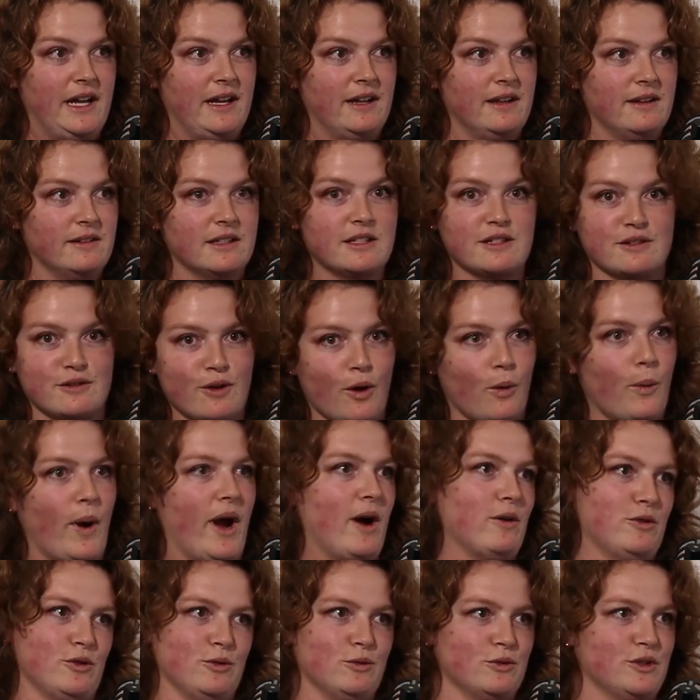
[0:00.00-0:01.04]
There's no way
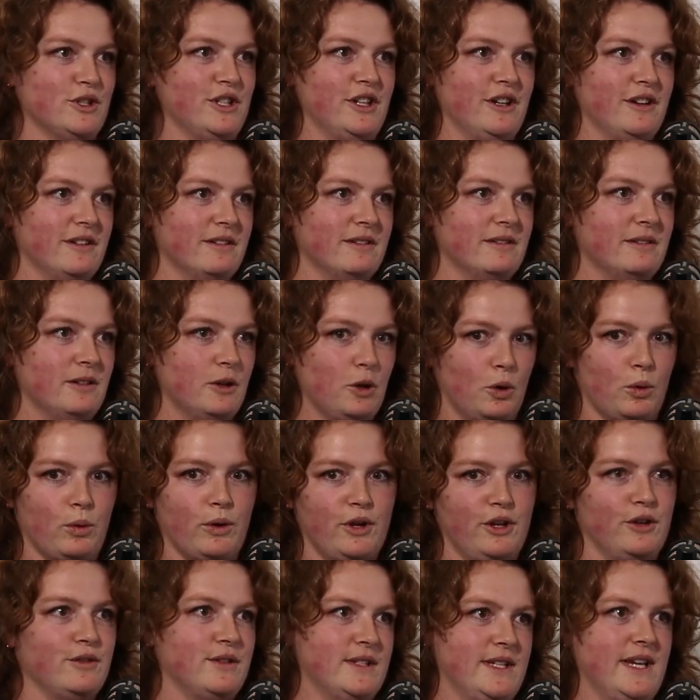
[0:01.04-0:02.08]
I'll talk to you. Look what
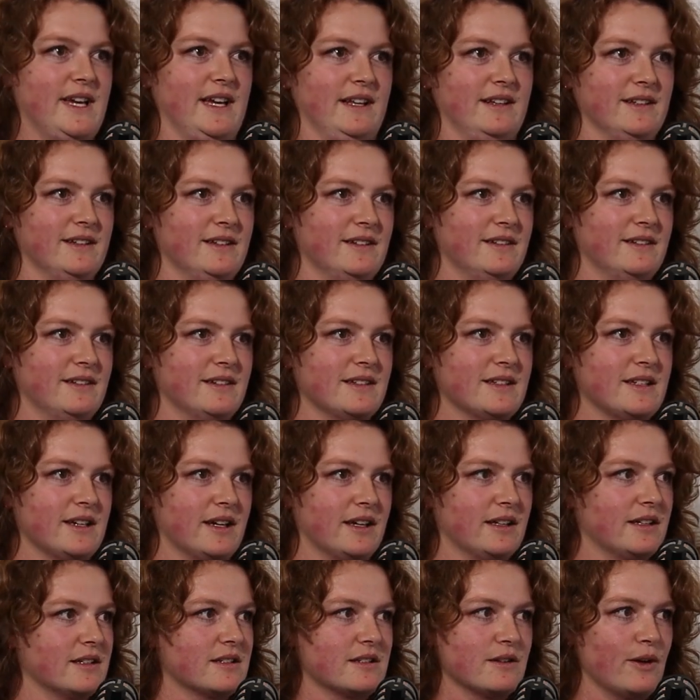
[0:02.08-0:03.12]
you said. It's like,
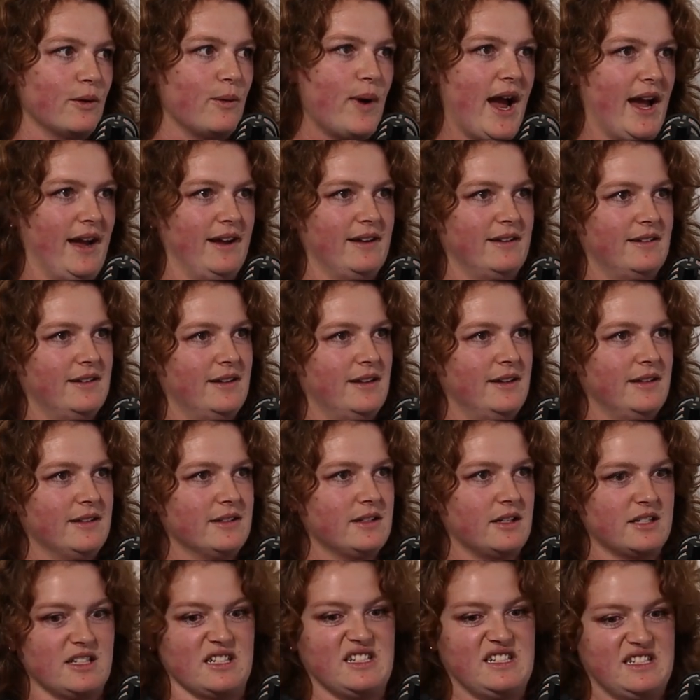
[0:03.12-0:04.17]
there's no way. So
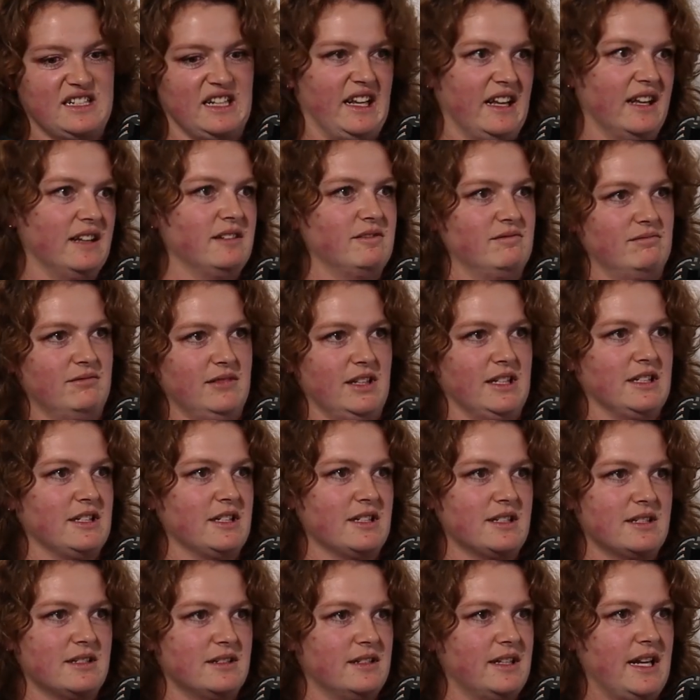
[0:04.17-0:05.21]
I just delete and
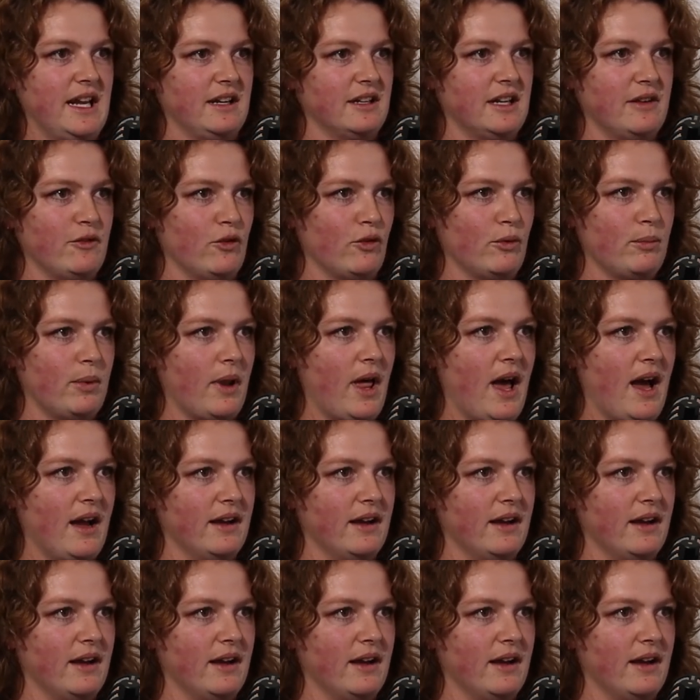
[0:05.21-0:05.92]
just, never reply.